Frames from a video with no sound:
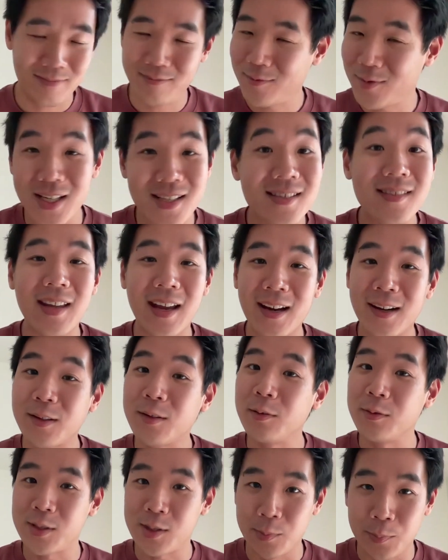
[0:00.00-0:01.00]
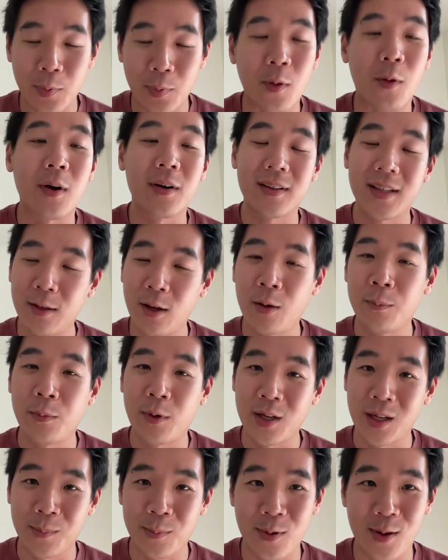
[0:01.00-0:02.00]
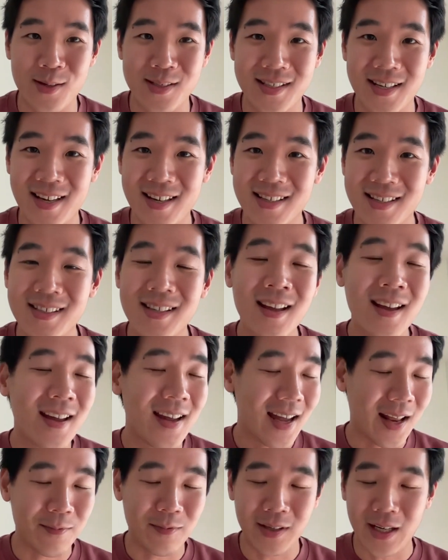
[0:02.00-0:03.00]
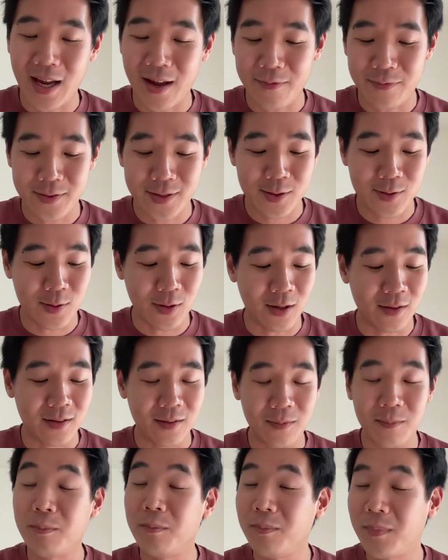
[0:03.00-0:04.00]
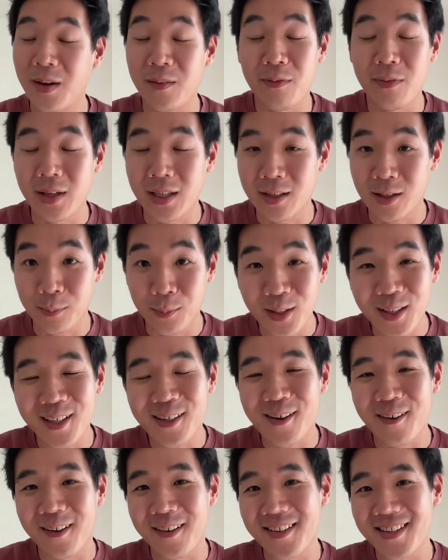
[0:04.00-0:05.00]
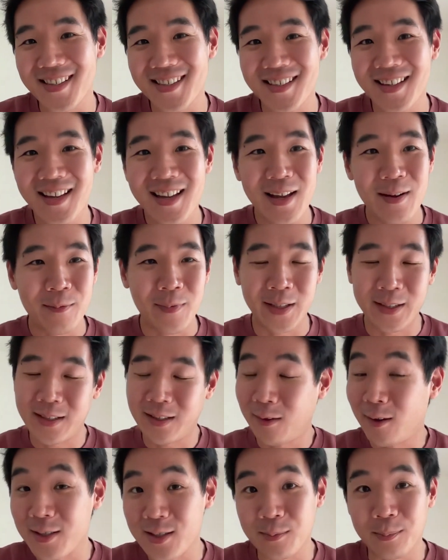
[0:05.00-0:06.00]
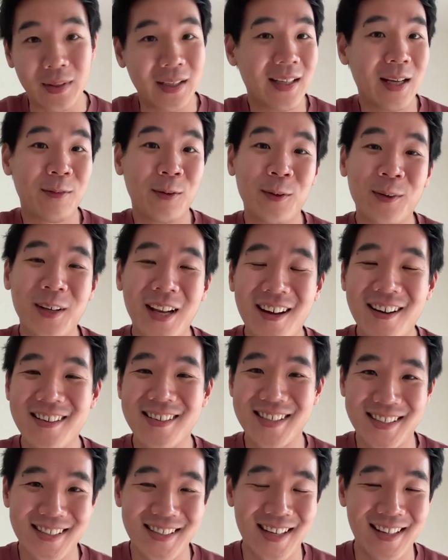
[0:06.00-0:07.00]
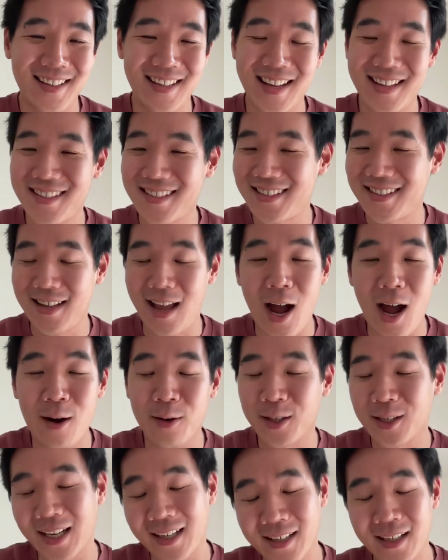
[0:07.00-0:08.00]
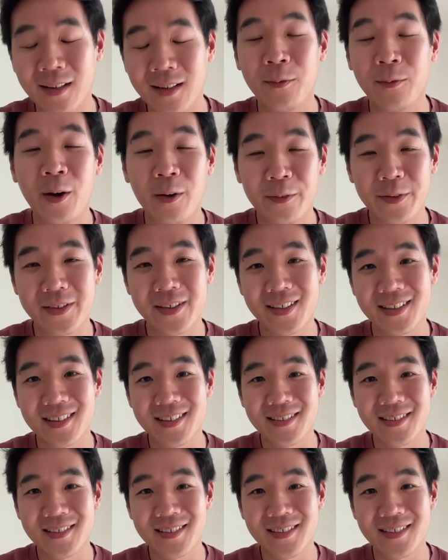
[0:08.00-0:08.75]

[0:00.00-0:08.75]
just there to support that onboarding process. And we have strong monthly community calls where you can also meet everyone else. And that's how you can get involved.